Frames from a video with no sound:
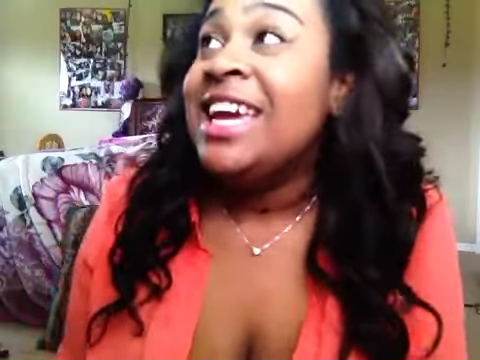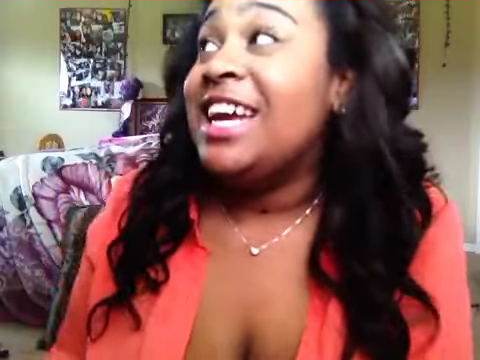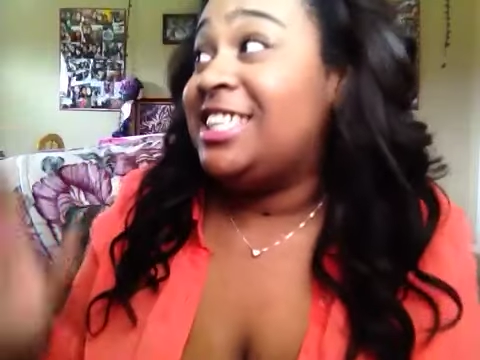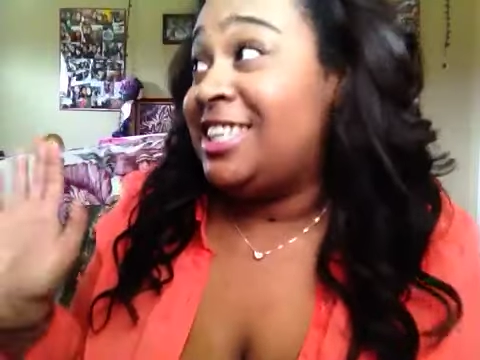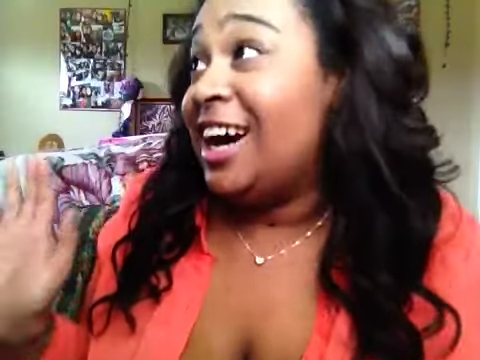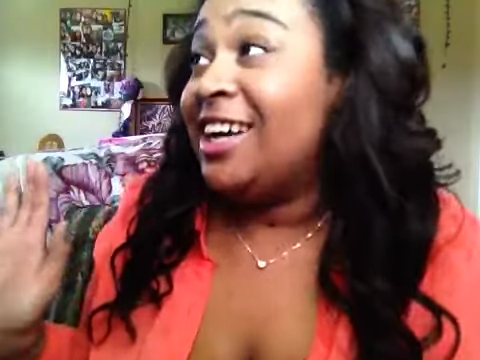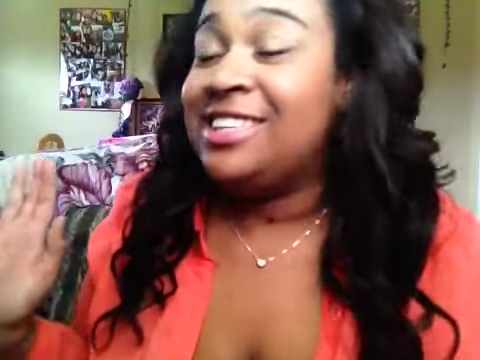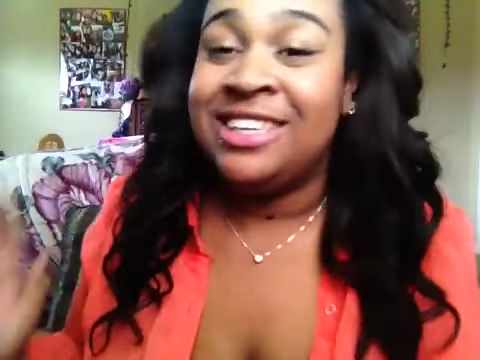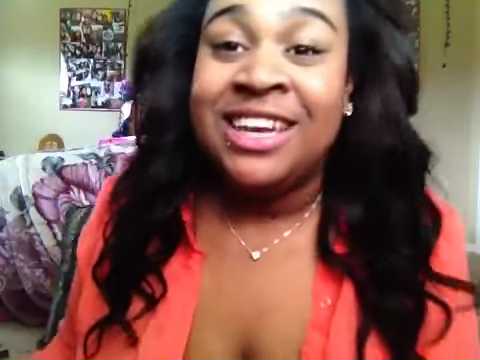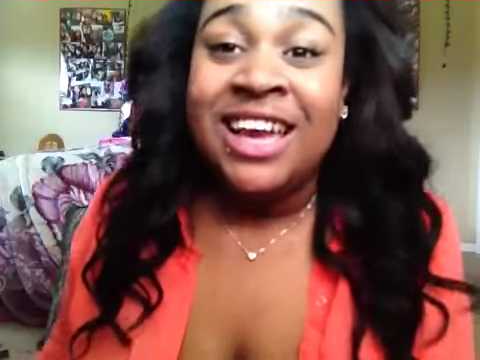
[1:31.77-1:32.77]
It
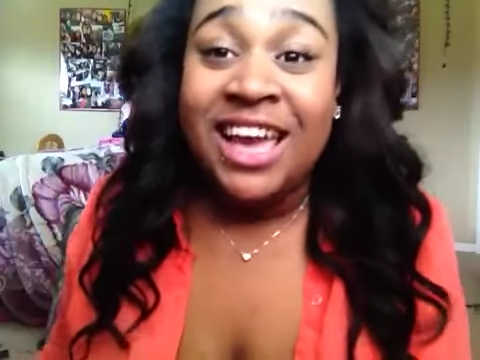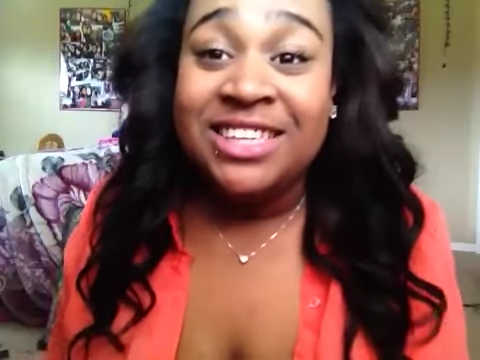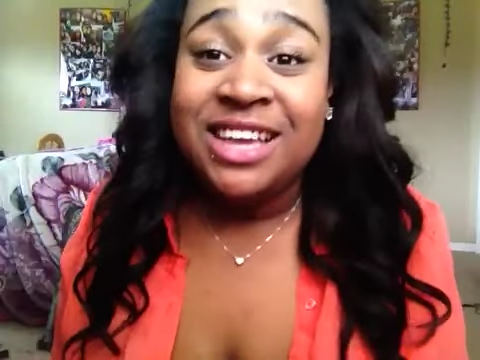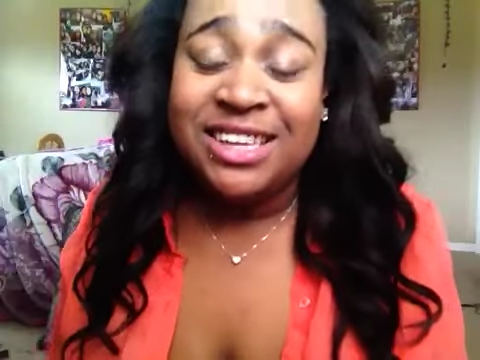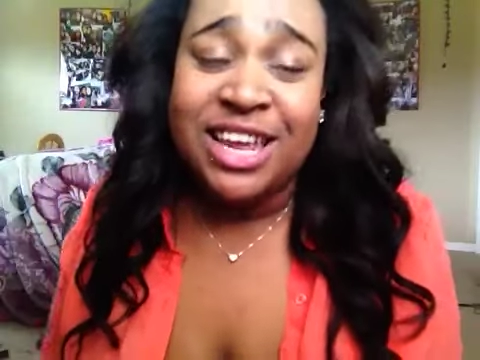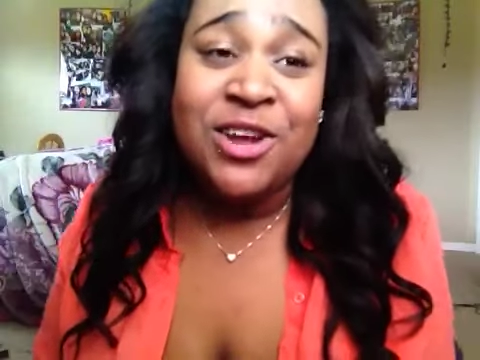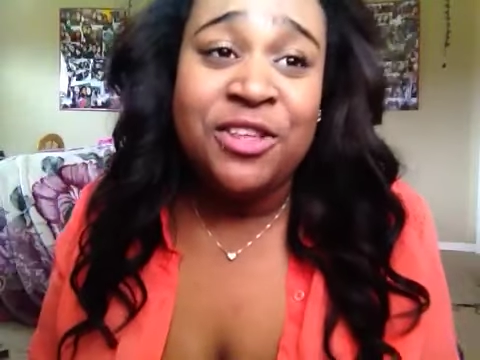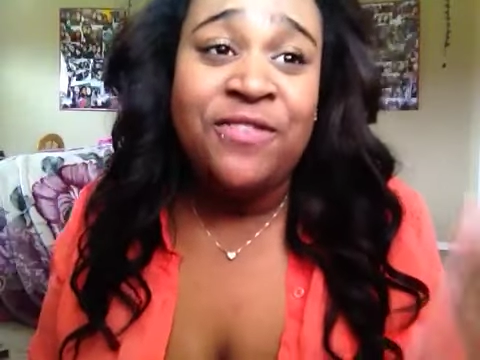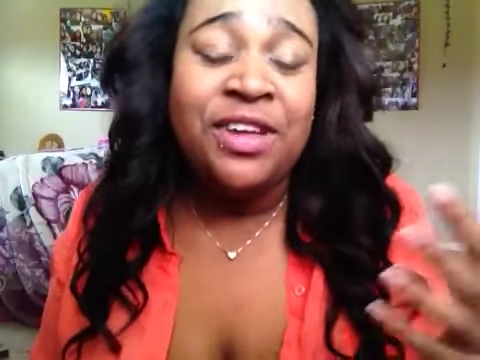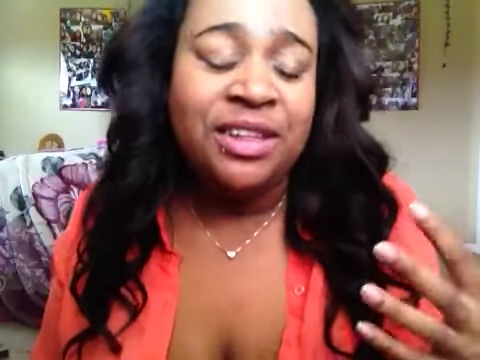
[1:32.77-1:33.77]
sucks. It sucks. And I know
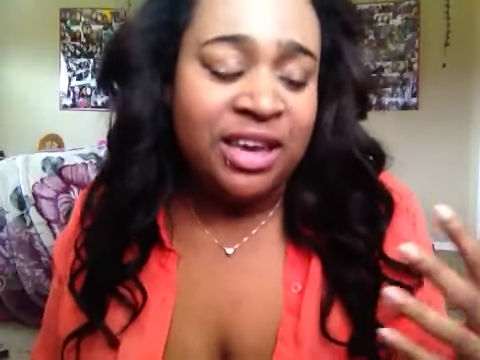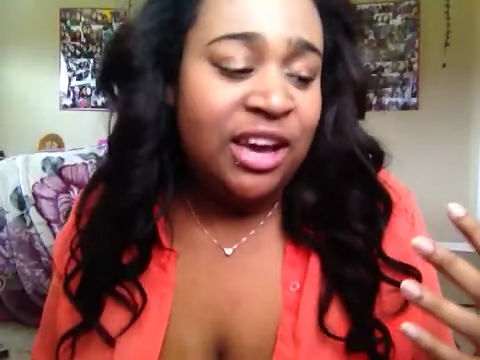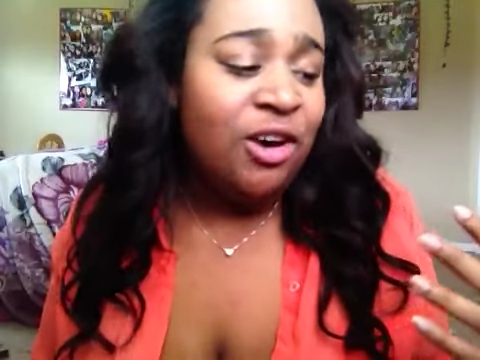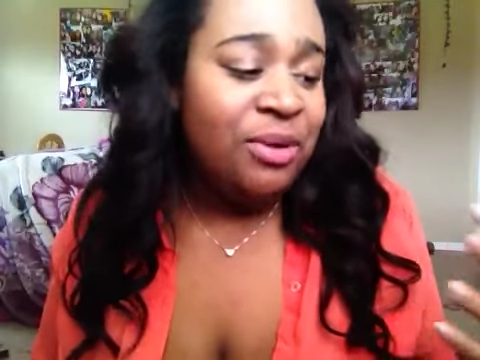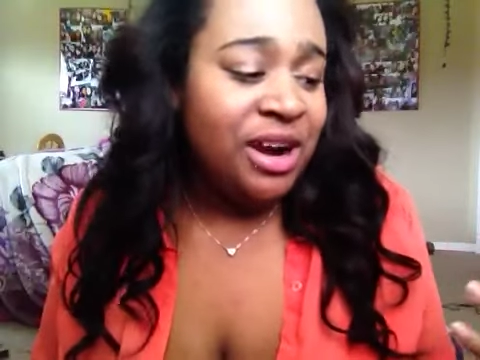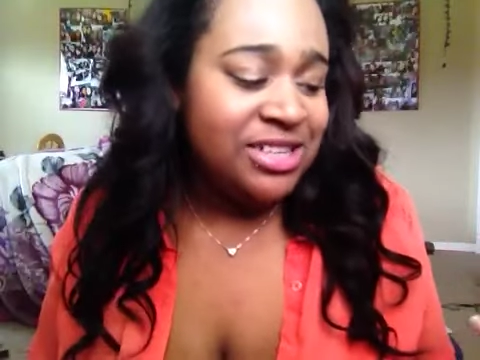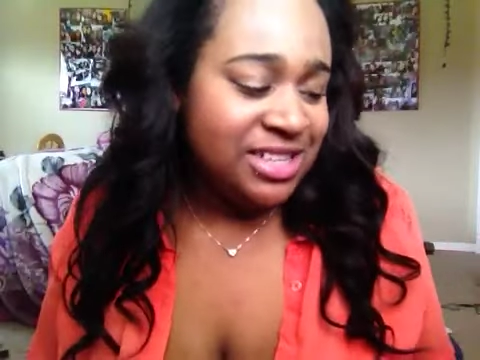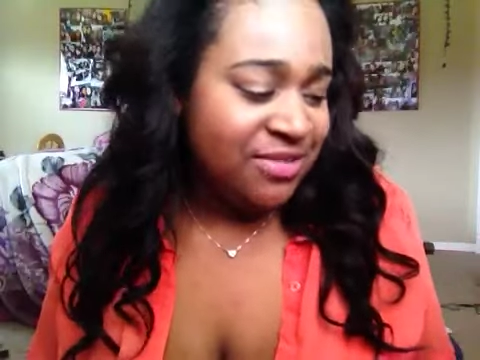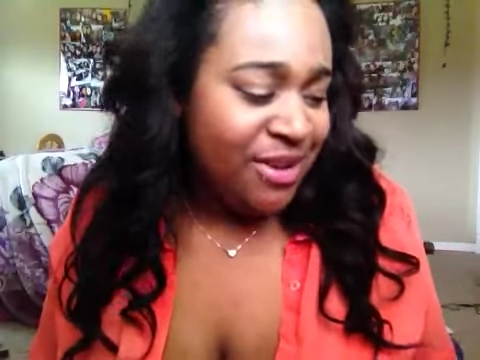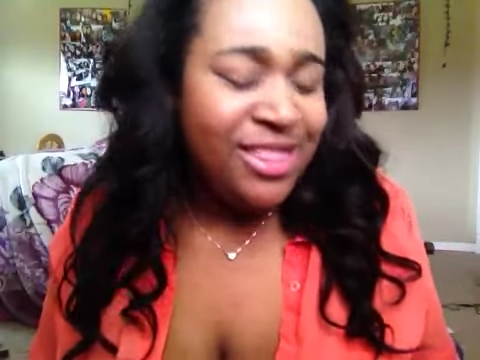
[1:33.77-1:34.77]
the feeling, like, oh my gosh,
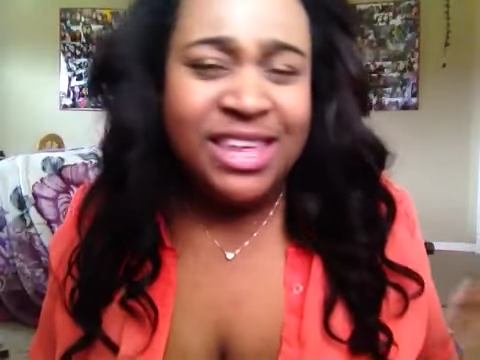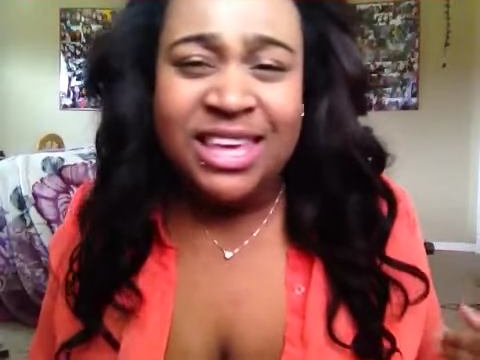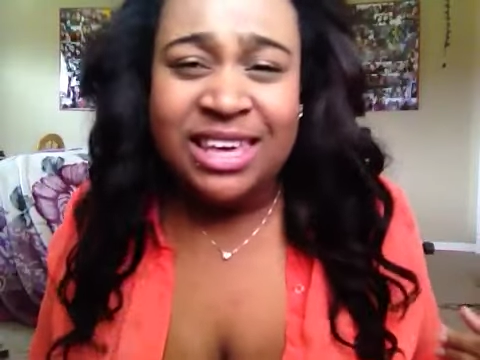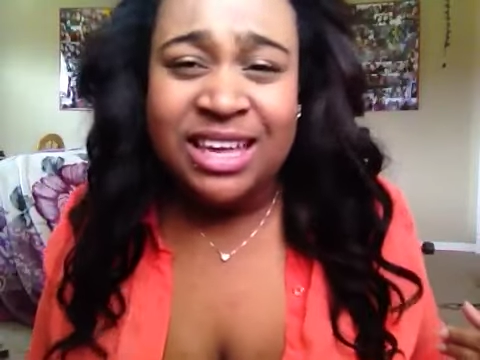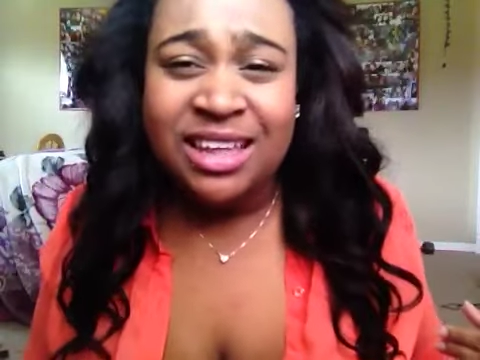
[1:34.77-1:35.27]
am I leaking?